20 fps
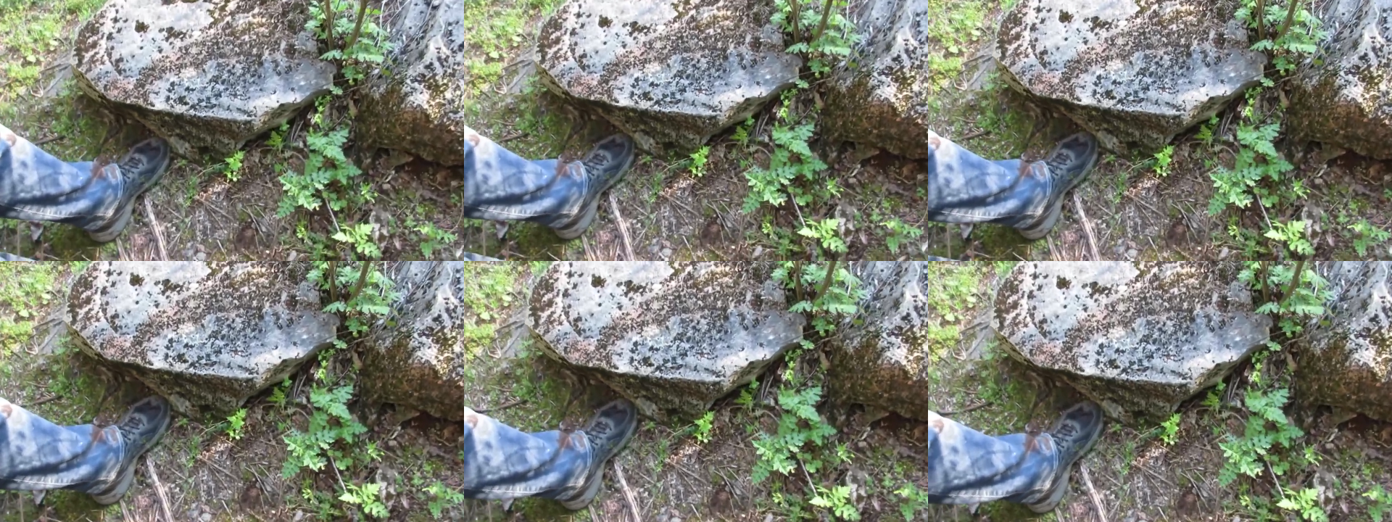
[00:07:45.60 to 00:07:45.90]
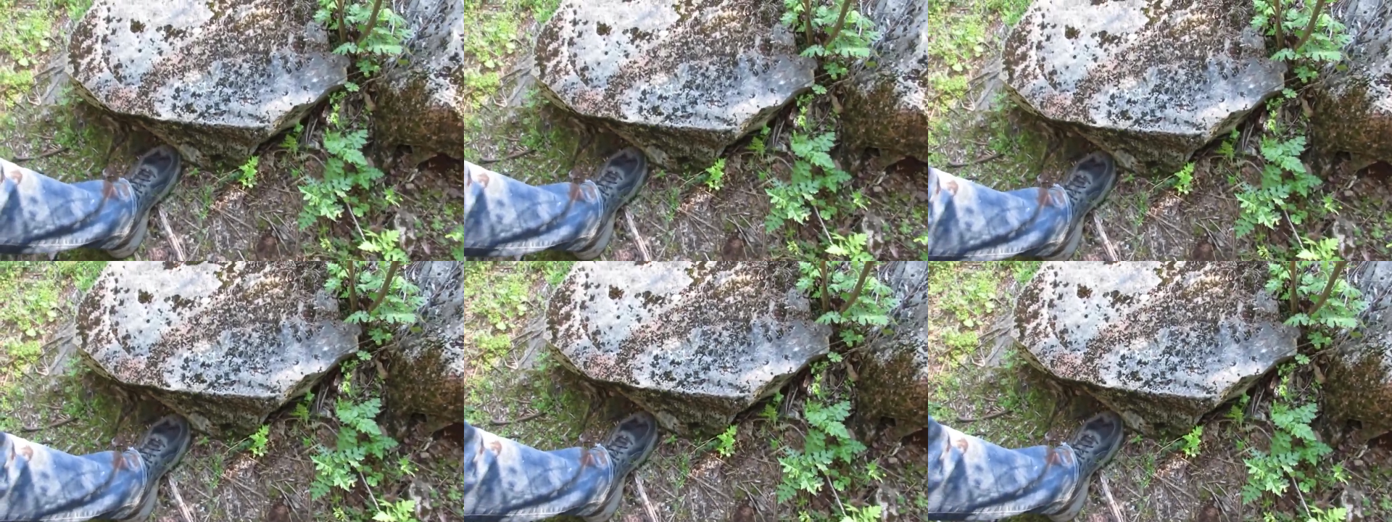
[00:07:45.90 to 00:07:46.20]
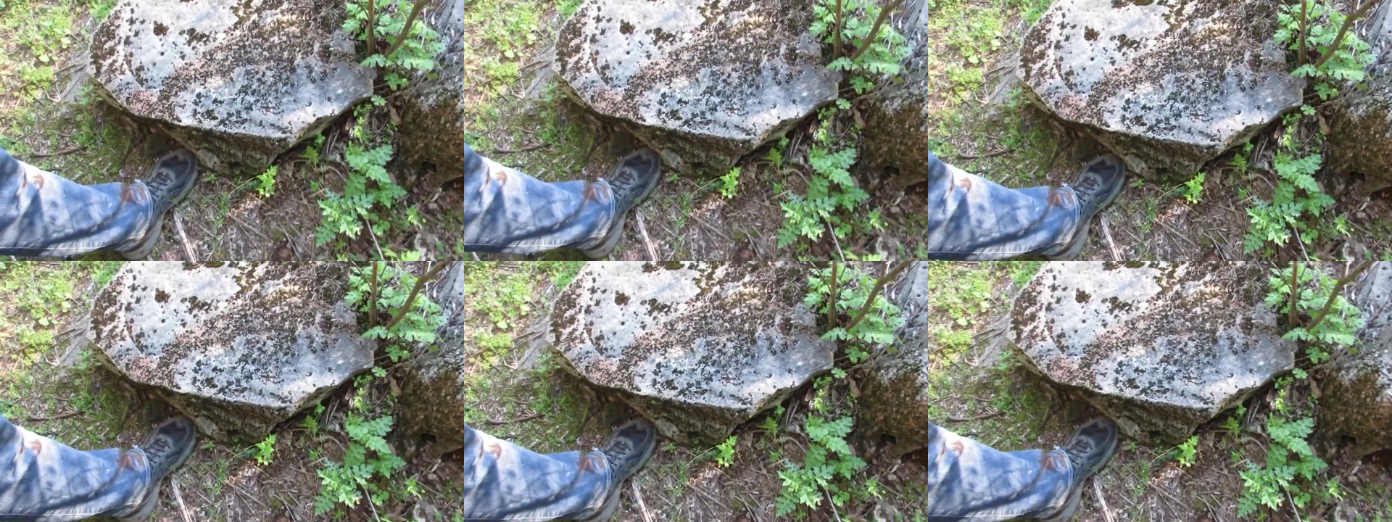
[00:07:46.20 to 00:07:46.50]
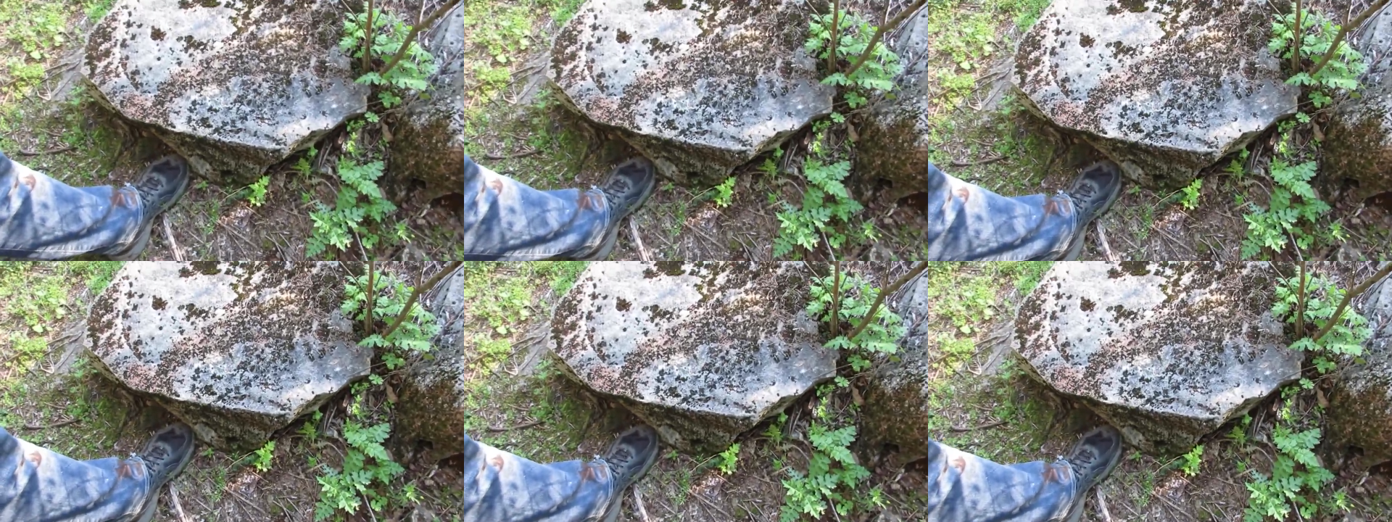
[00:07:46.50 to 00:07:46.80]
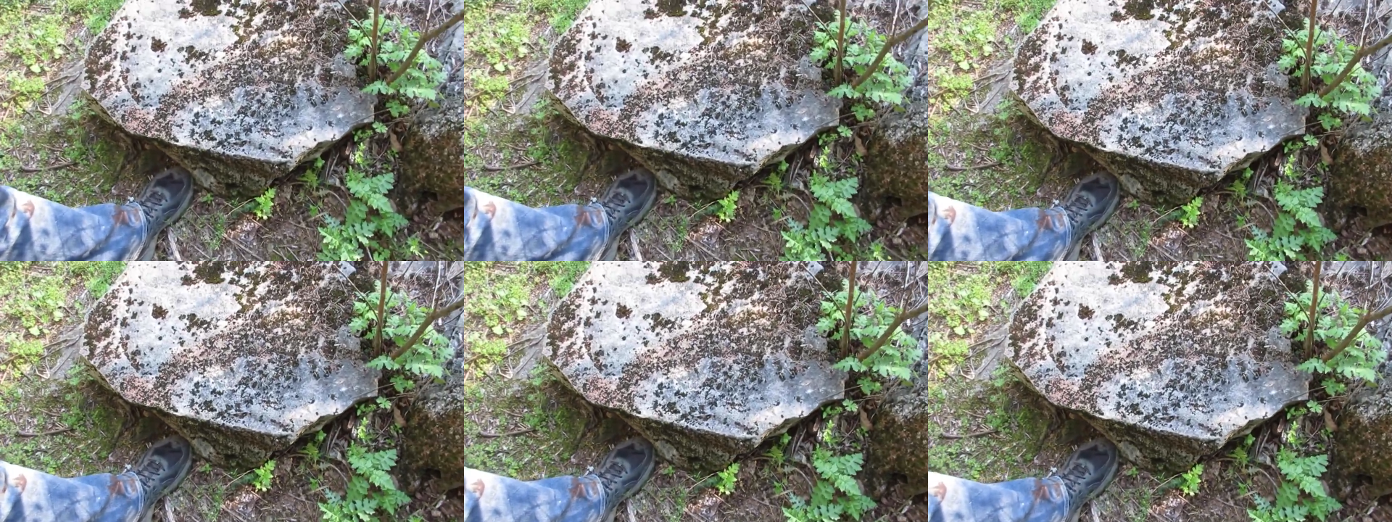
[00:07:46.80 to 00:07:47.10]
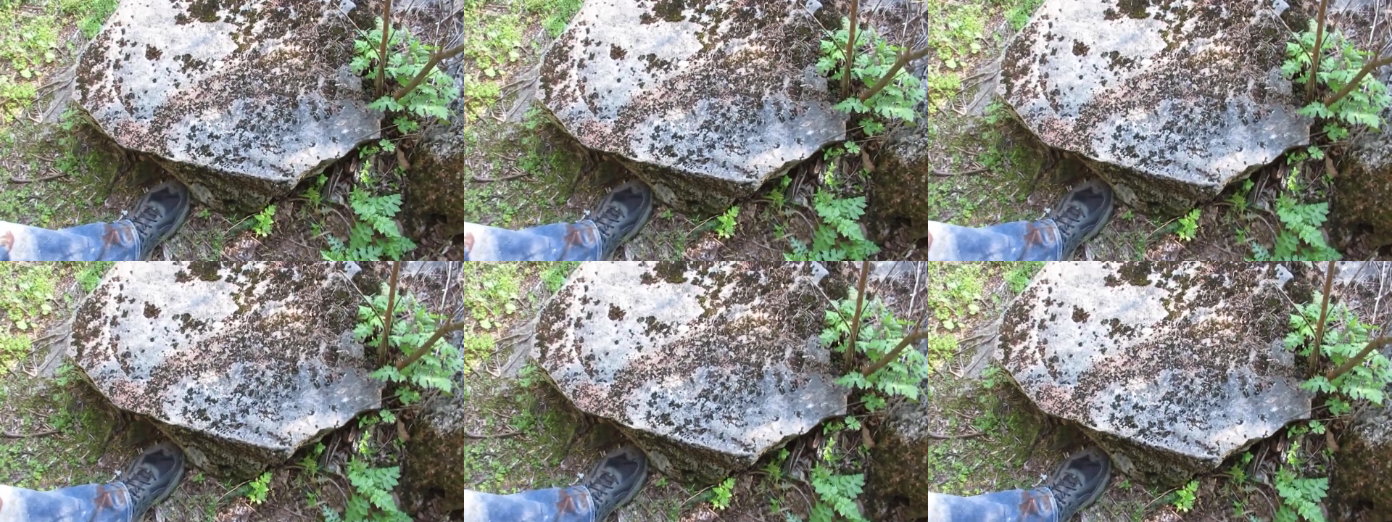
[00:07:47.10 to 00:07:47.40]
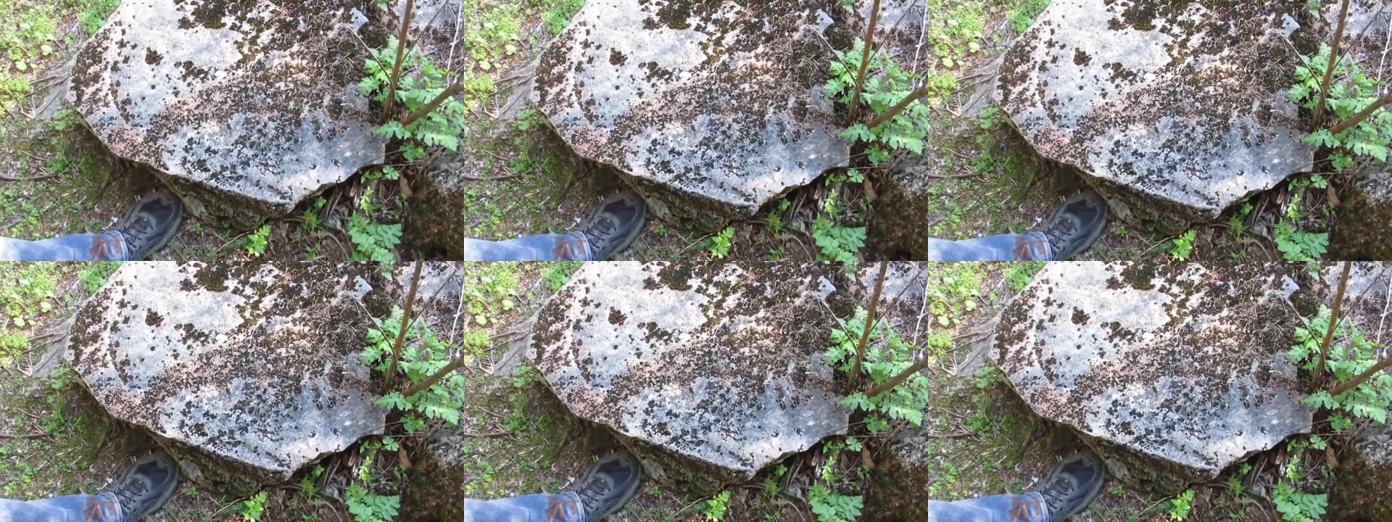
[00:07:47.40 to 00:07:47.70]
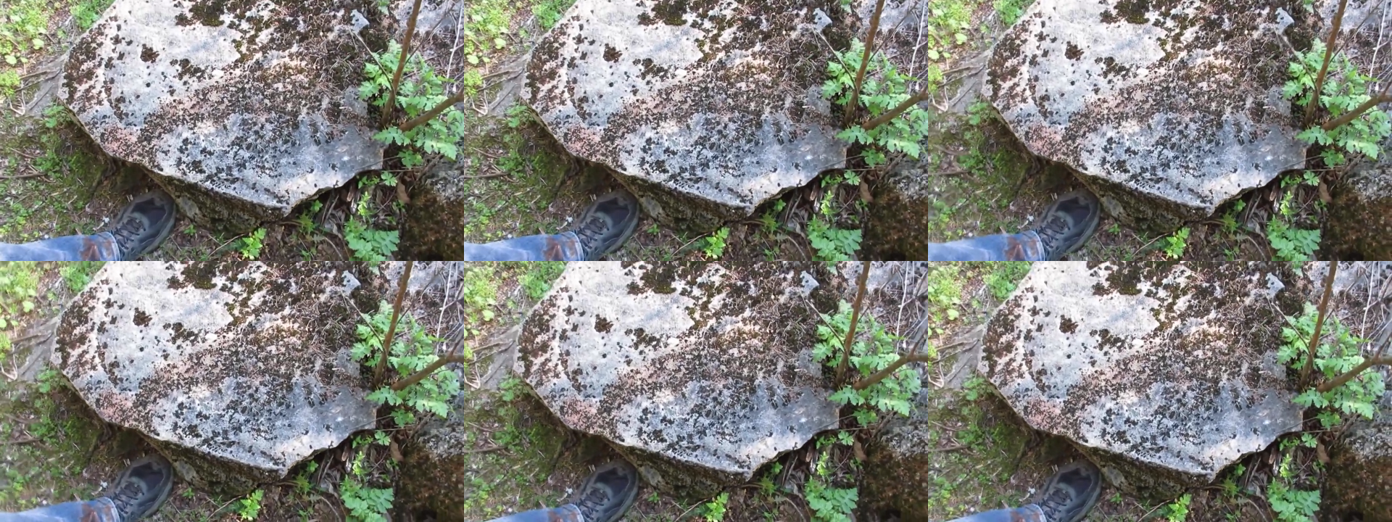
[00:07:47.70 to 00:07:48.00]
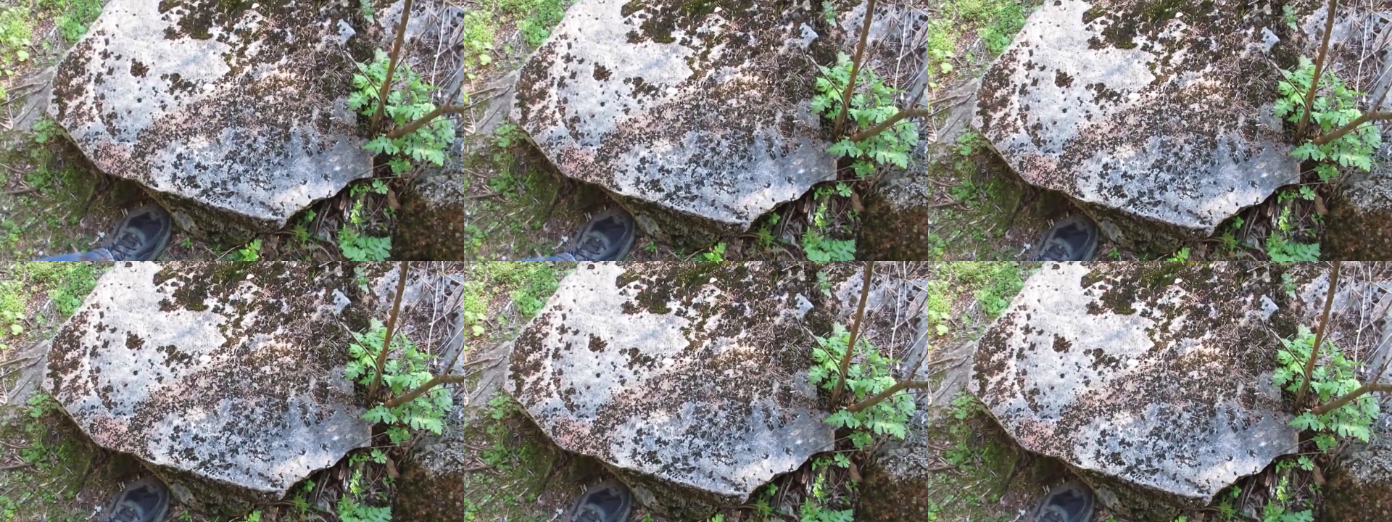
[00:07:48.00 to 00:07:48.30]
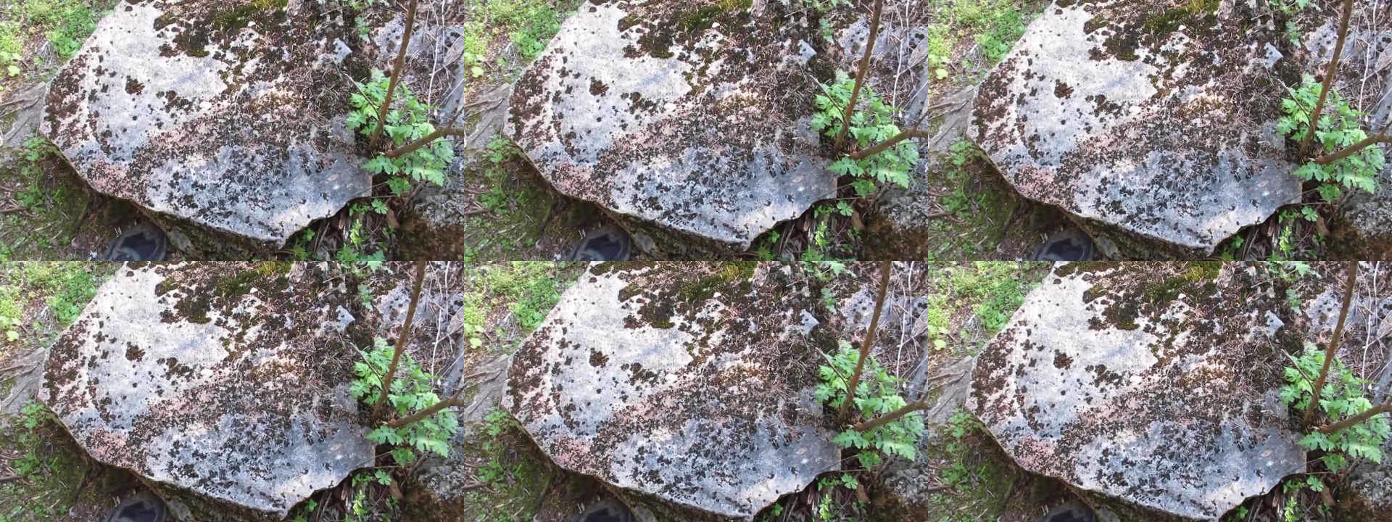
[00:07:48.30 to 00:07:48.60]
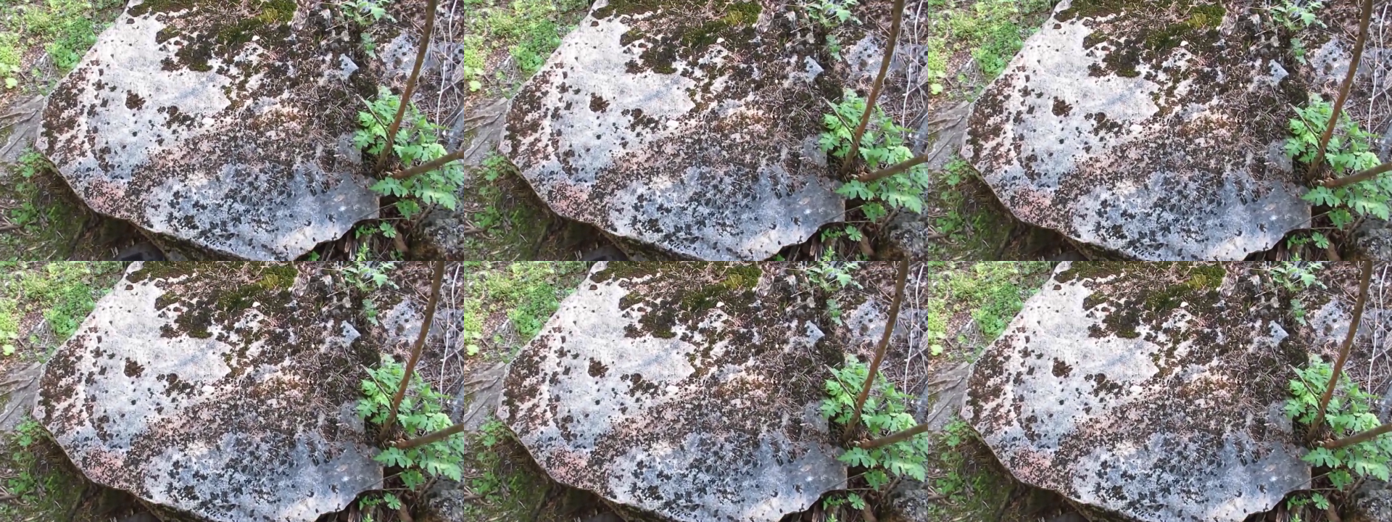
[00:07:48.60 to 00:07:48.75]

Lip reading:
Nobody's mouth can be seen.